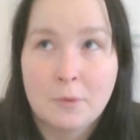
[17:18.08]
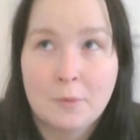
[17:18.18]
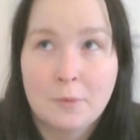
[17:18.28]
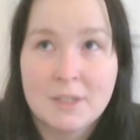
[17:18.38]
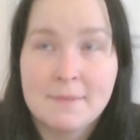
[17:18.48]

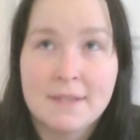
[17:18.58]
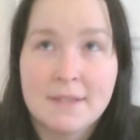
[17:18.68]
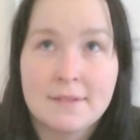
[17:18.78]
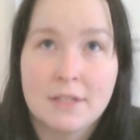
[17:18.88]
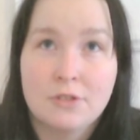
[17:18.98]
which
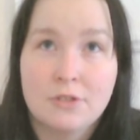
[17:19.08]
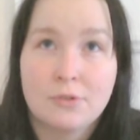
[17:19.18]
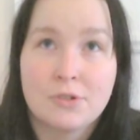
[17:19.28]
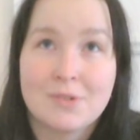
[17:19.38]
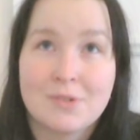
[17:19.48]
means that you
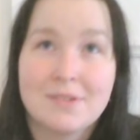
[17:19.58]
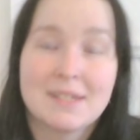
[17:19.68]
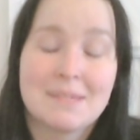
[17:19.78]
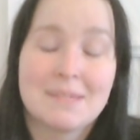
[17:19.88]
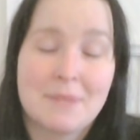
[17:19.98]
should
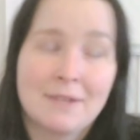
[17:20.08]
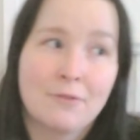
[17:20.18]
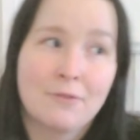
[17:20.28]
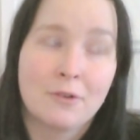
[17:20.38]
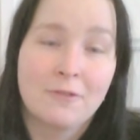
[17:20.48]
spin
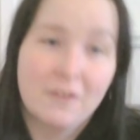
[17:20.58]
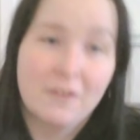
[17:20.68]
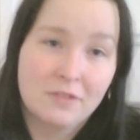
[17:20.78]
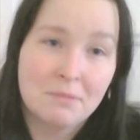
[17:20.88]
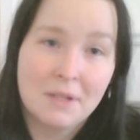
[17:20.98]
for
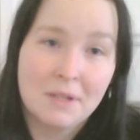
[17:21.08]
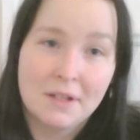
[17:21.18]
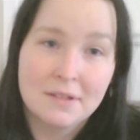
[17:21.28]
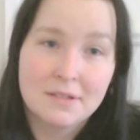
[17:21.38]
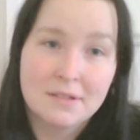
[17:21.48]
15
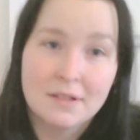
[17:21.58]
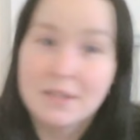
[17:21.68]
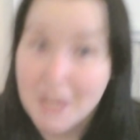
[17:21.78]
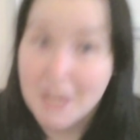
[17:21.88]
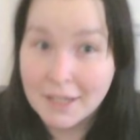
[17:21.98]
minutes a
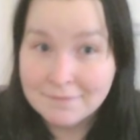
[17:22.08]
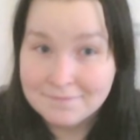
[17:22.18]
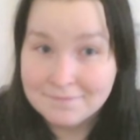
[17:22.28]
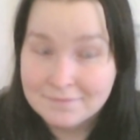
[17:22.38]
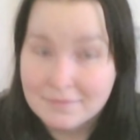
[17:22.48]
day,
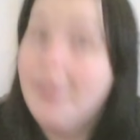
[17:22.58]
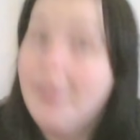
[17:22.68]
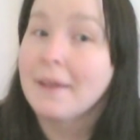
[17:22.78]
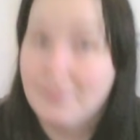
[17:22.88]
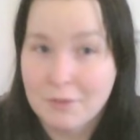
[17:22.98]

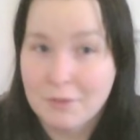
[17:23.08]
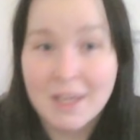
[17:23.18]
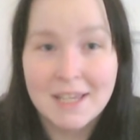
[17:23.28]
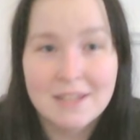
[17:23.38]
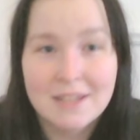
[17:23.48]
every
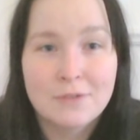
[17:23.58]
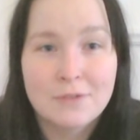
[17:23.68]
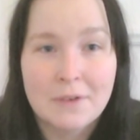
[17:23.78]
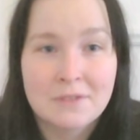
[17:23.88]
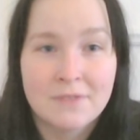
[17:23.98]
day in
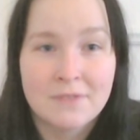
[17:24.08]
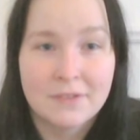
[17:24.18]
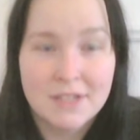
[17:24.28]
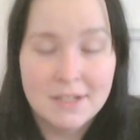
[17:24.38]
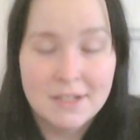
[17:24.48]

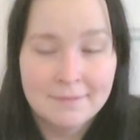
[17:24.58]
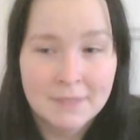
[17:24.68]
2015.